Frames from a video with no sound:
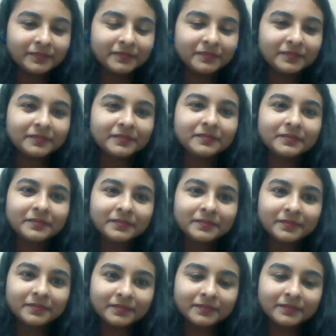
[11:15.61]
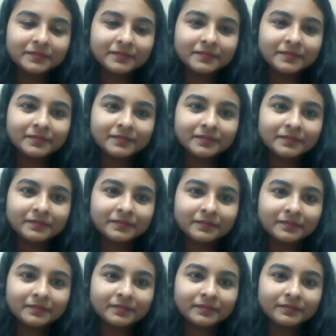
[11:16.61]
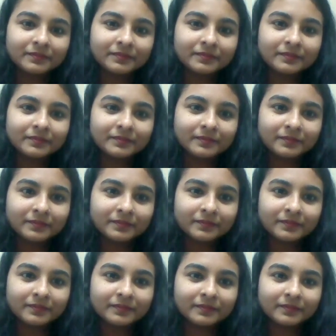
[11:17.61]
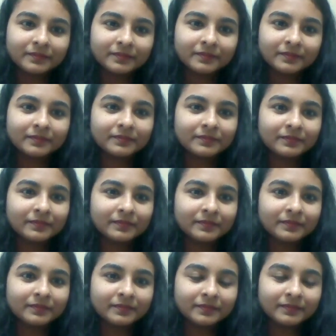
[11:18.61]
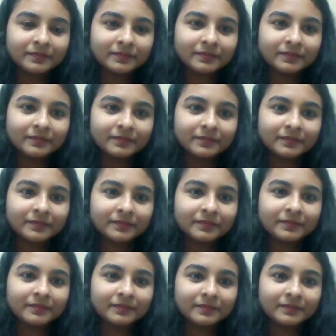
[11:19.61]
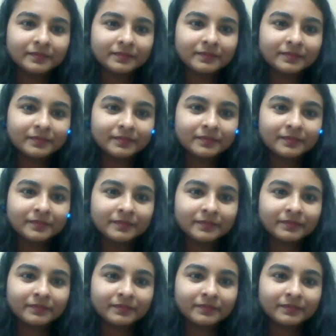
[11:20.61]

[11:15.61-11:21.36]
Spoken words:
This person isn't speaking.